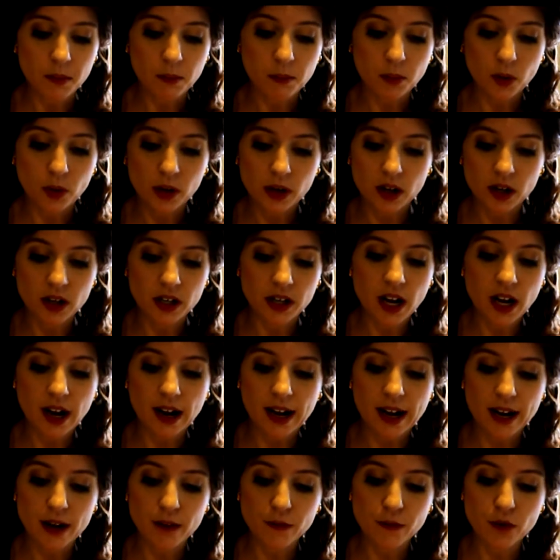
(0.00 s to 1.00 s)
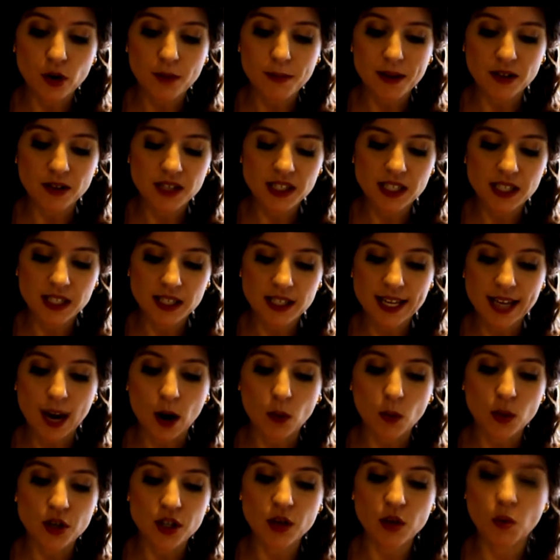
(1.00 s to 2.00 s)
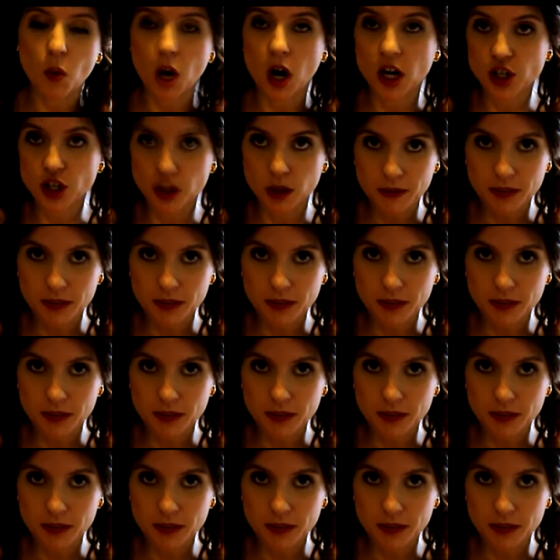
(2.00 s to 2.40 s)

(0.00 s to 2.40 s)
and put it on high for about 6 hours and watch